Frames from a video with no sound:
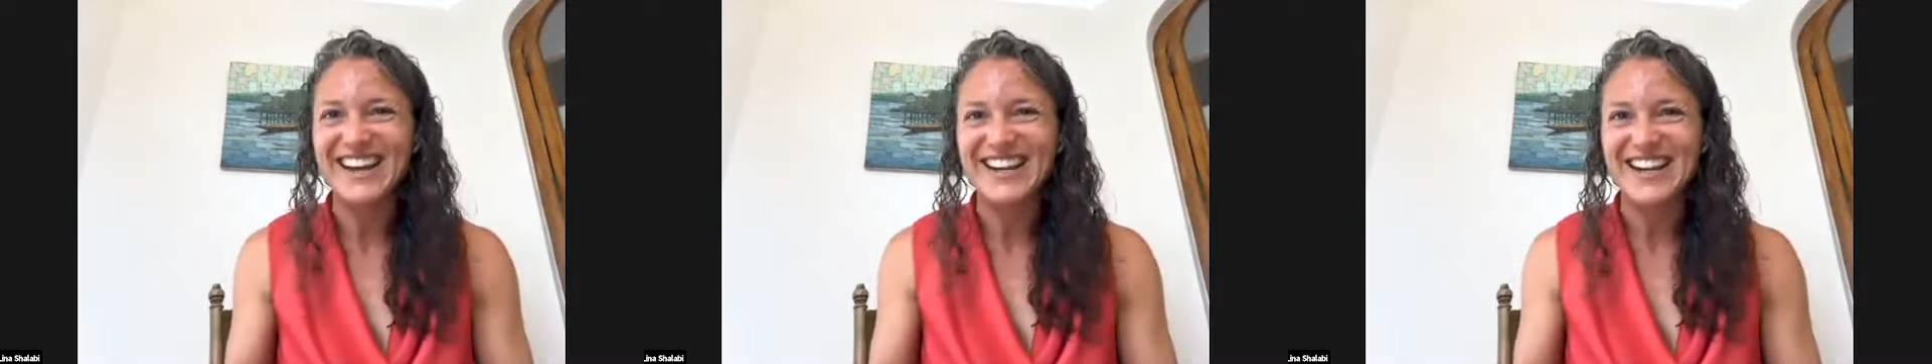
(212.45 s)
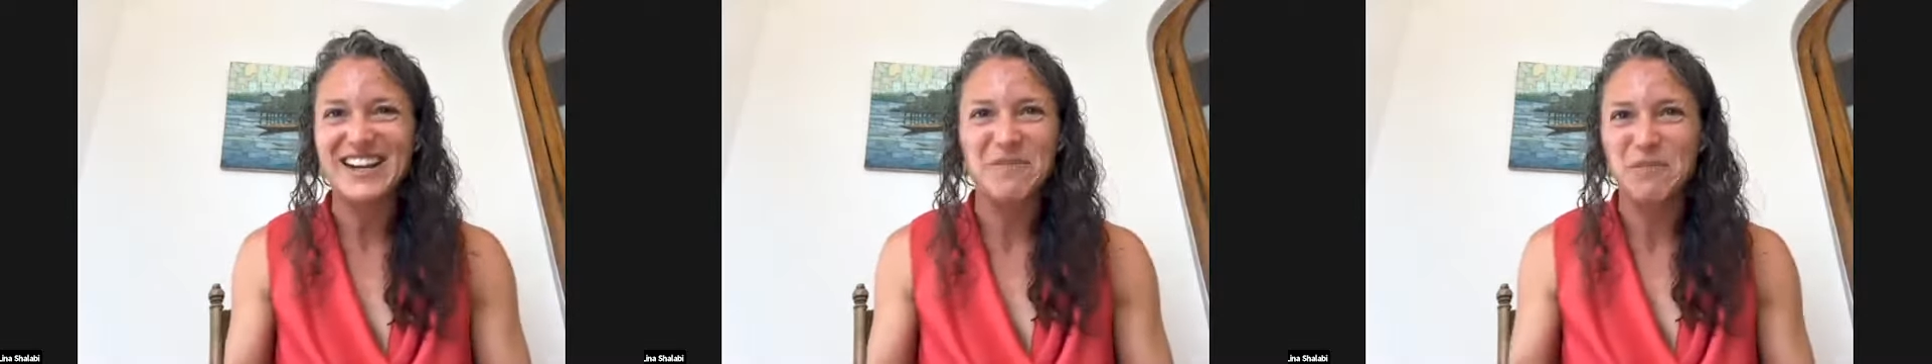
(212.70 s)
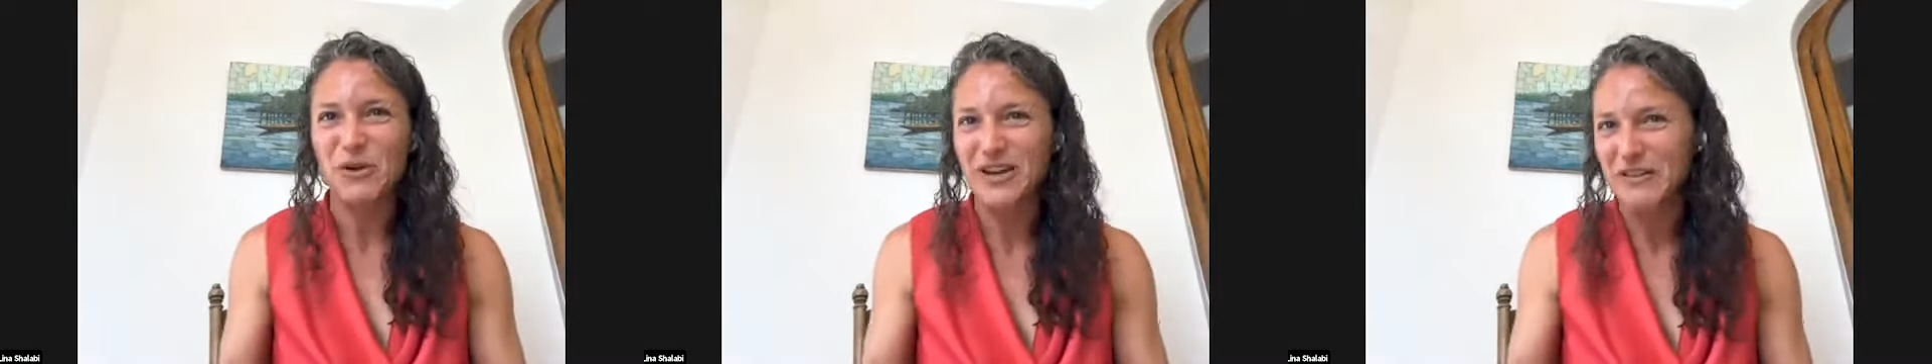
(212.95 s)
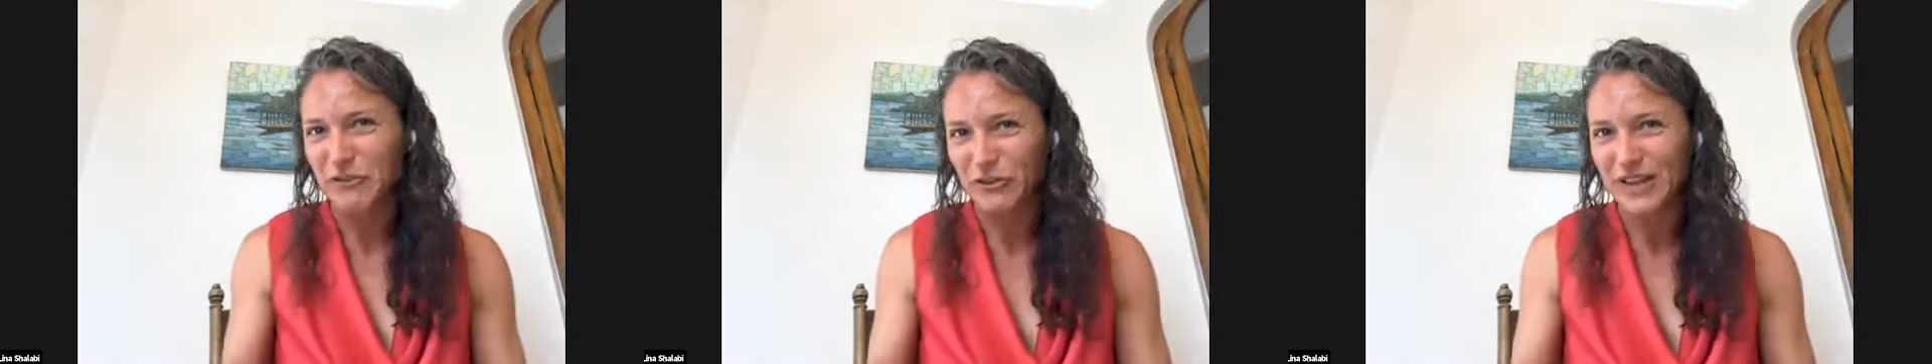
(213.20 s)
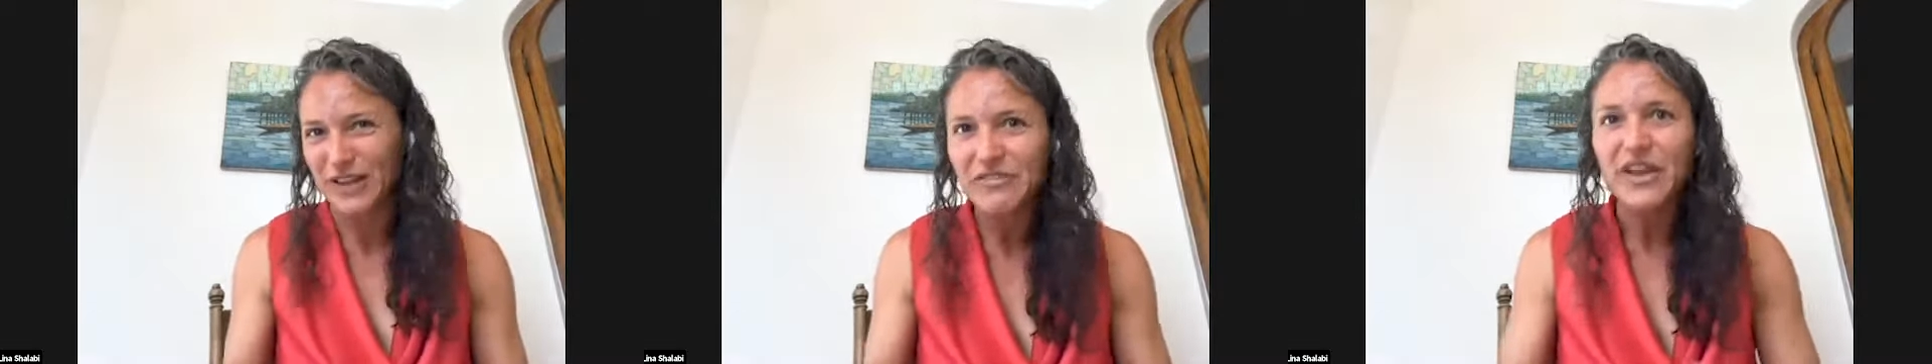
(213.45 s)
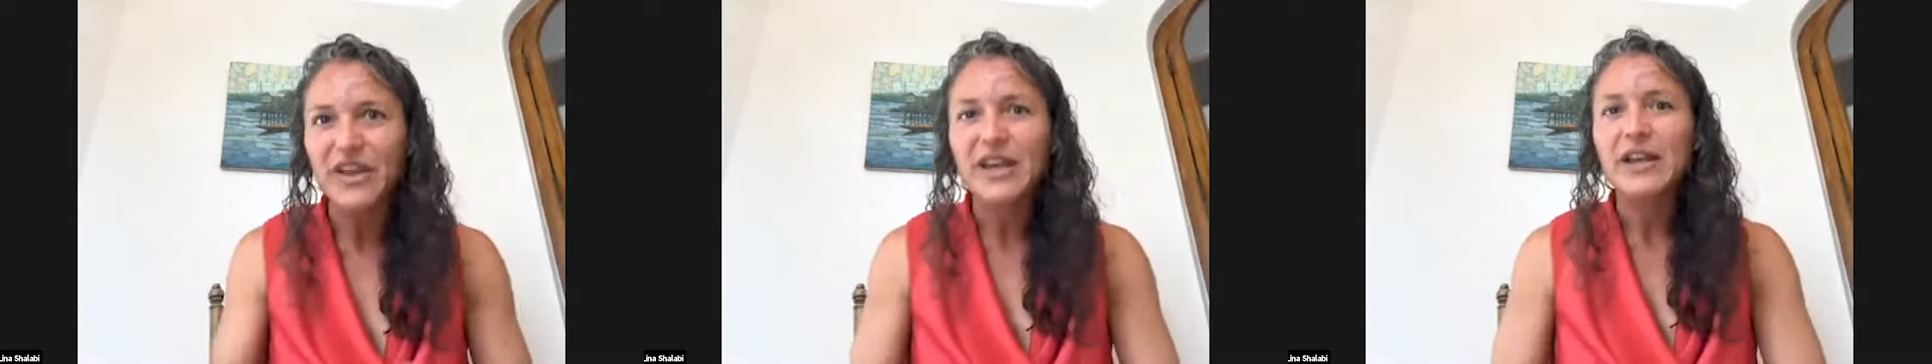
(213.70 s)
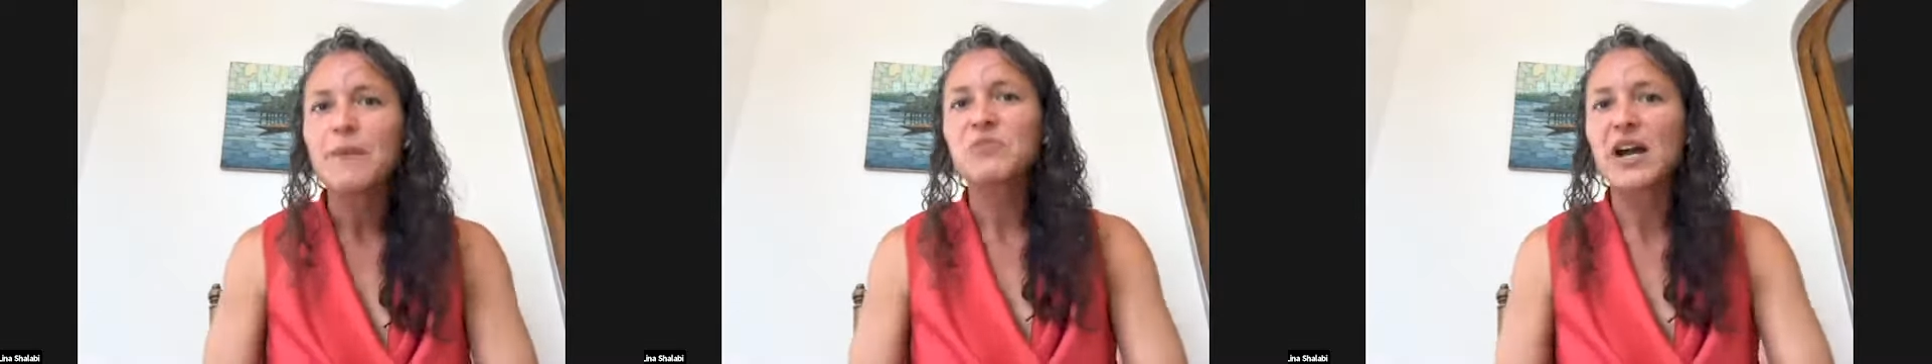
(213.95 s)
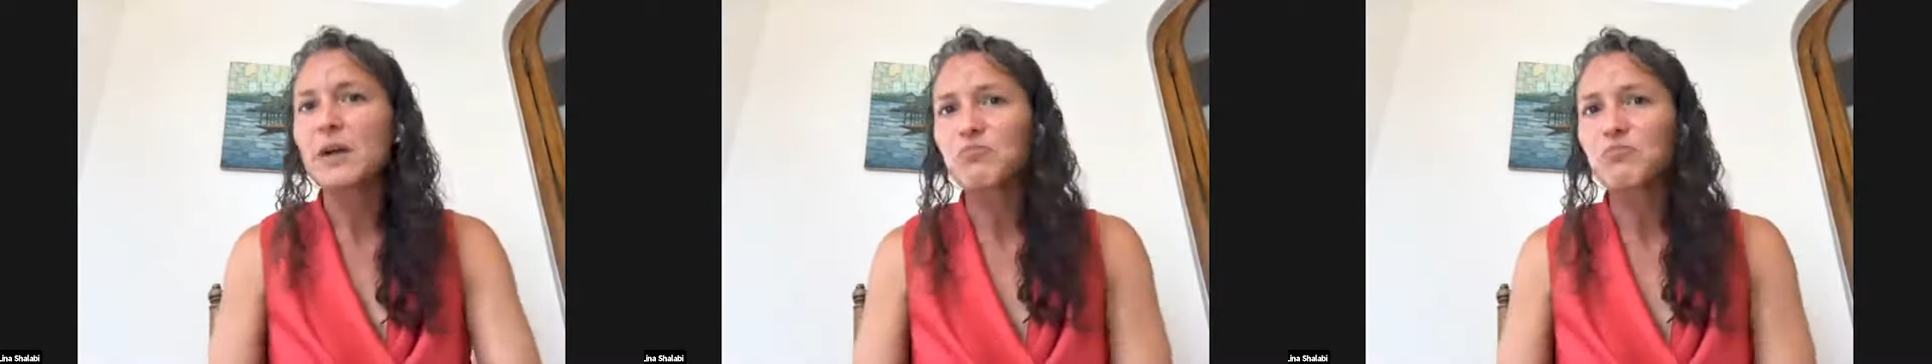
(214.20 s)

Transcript: right, in any component of your life,